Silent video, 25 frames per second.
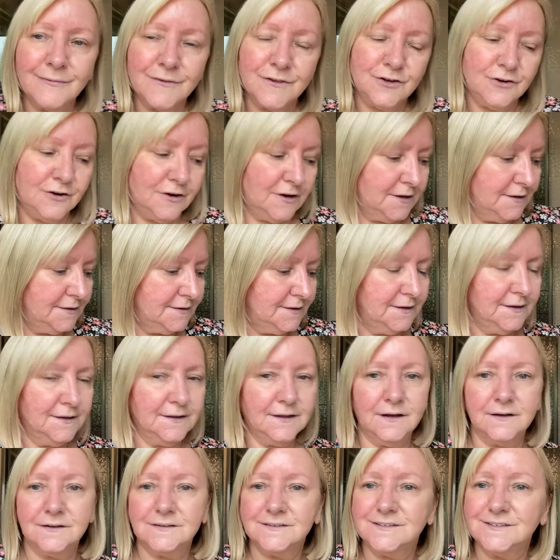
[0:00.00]
So I think
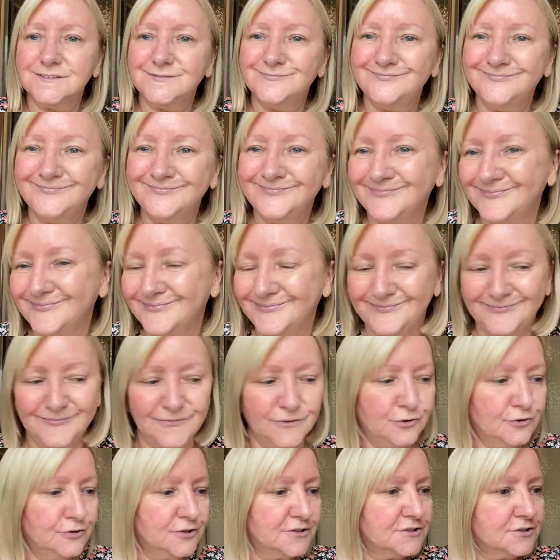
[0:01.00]
that
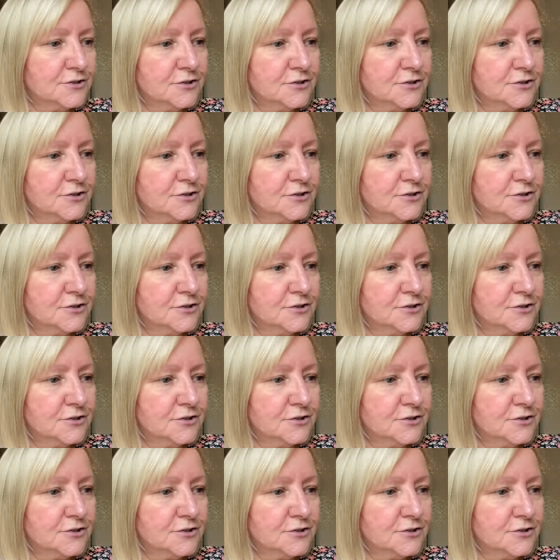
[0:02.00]
looks